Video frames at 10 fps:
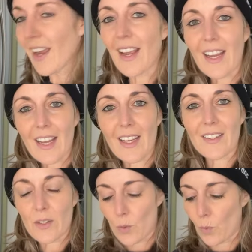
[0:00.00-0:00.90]

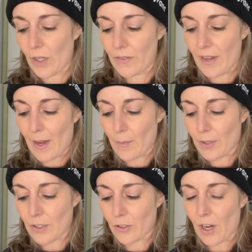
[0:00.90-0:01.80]
And one vet
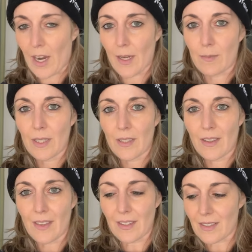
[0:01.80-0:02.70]

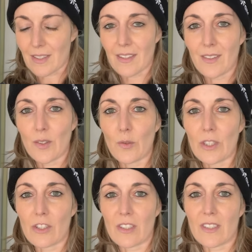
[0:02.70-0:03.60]
prescribed this,
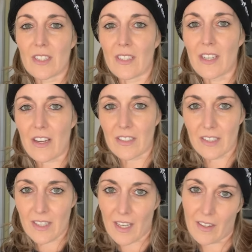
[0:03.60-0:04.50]
which is a
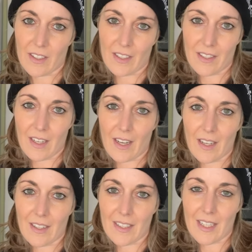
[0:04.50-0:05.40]
doxycycline,
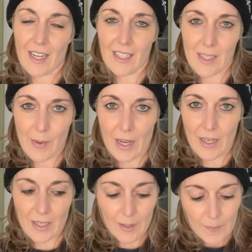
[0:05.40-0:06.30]
and it's an antibiotic.